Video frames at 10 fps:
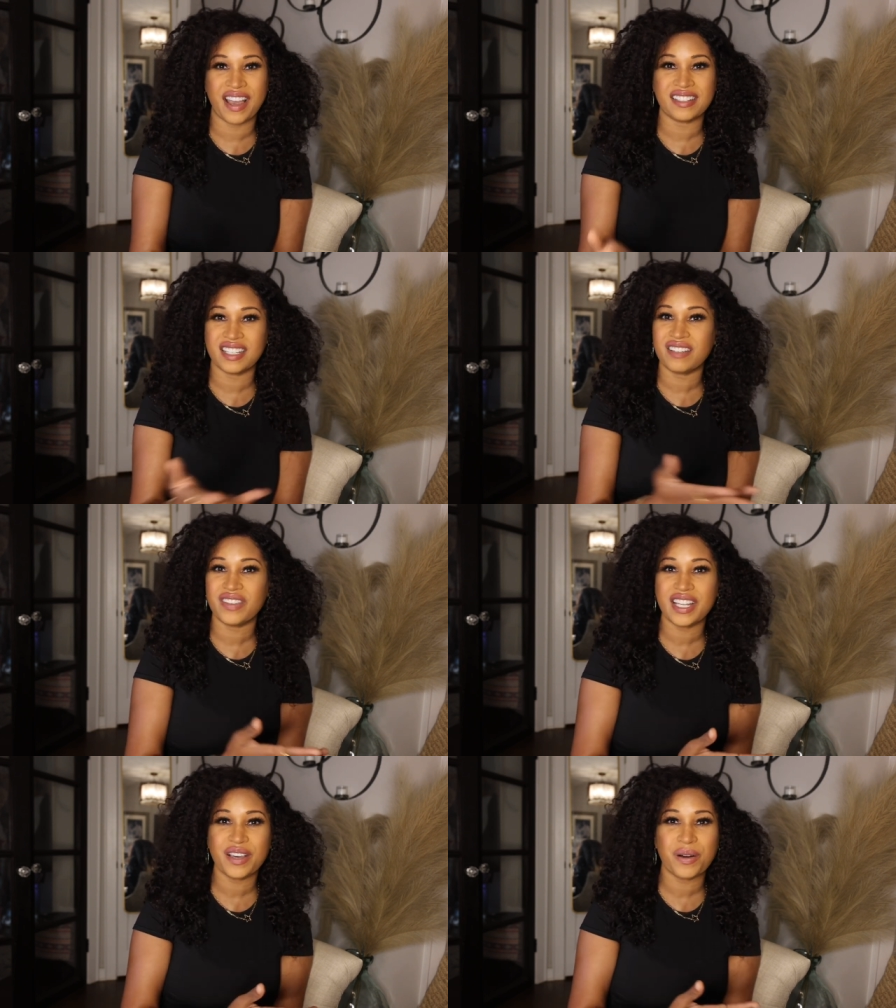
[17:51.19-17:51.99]
I did a
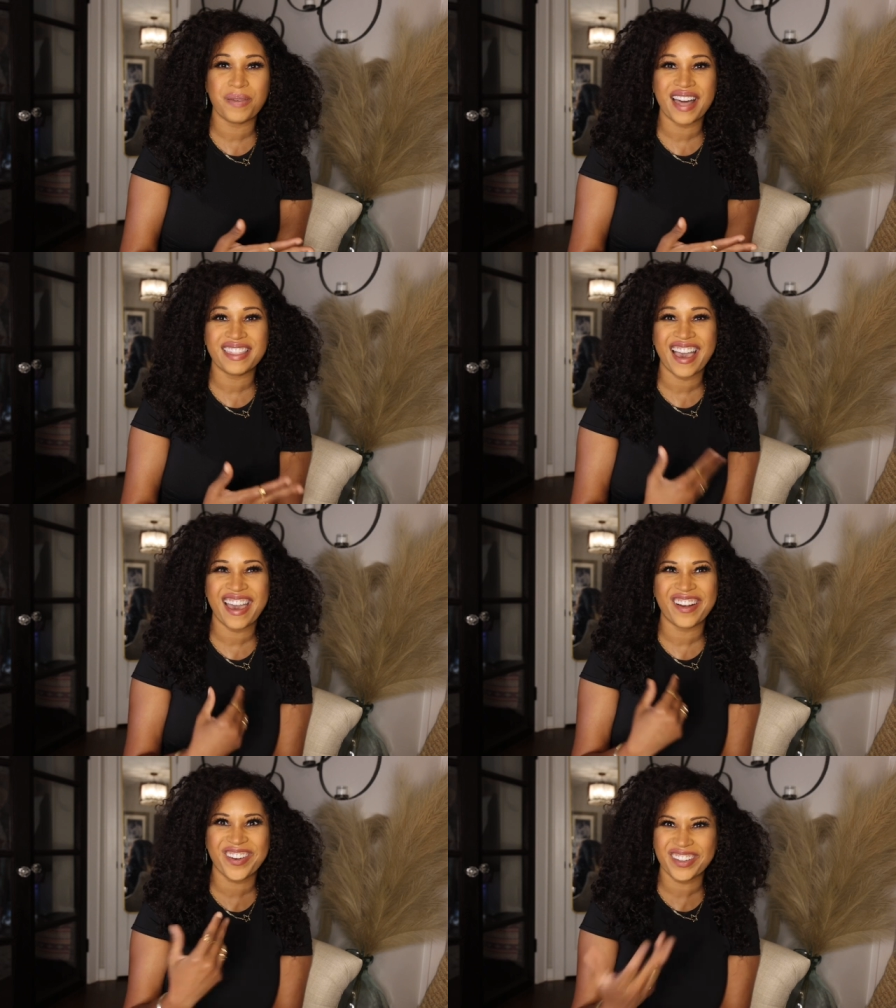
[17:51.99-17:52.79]
video about
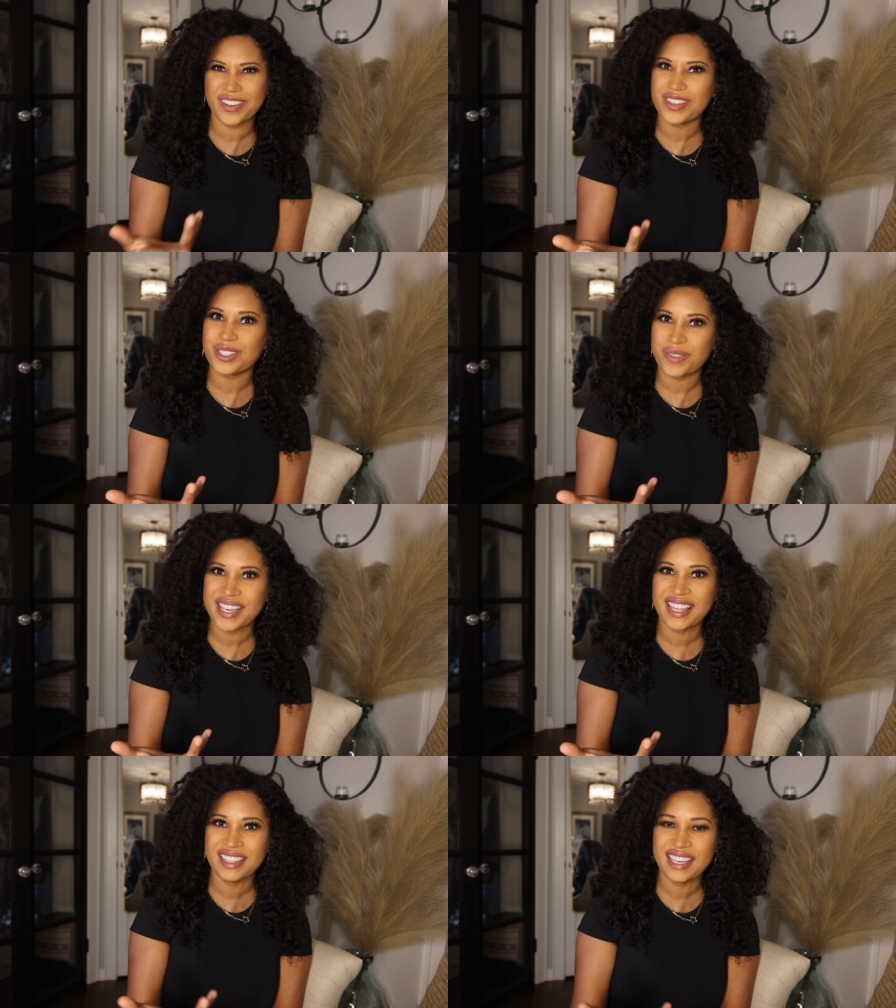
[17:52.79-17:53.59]
that earlier this
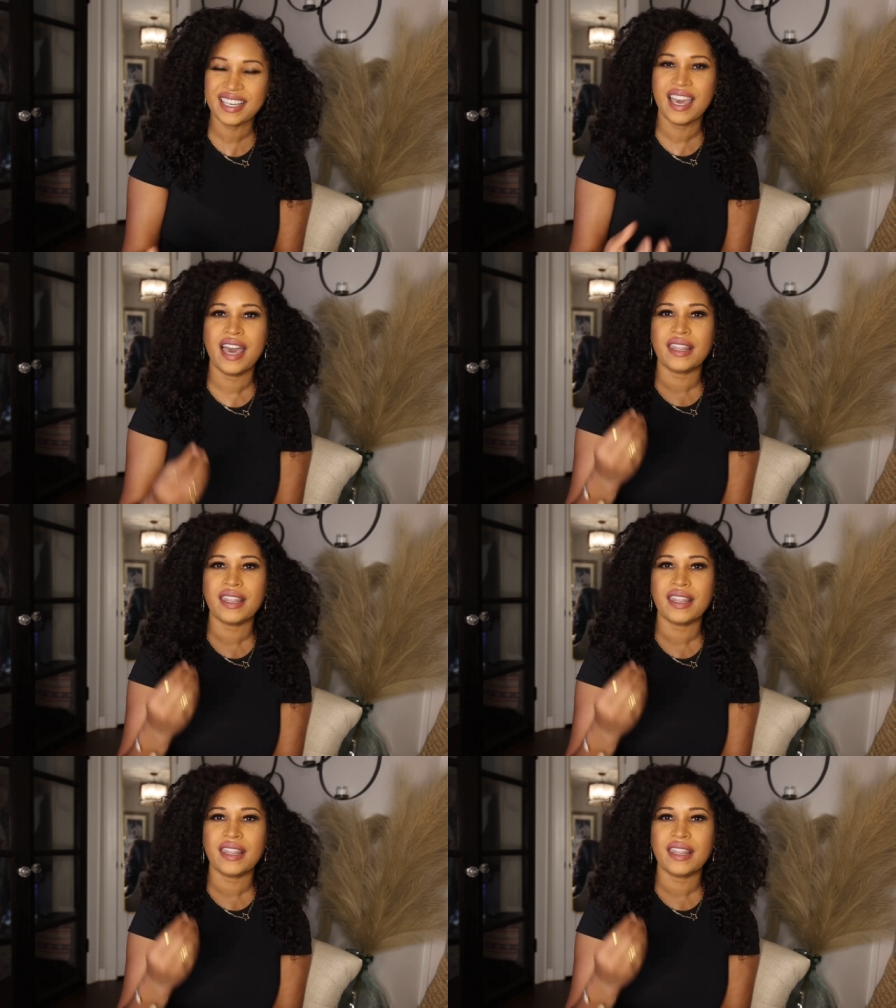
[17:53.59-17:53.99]
week, I think.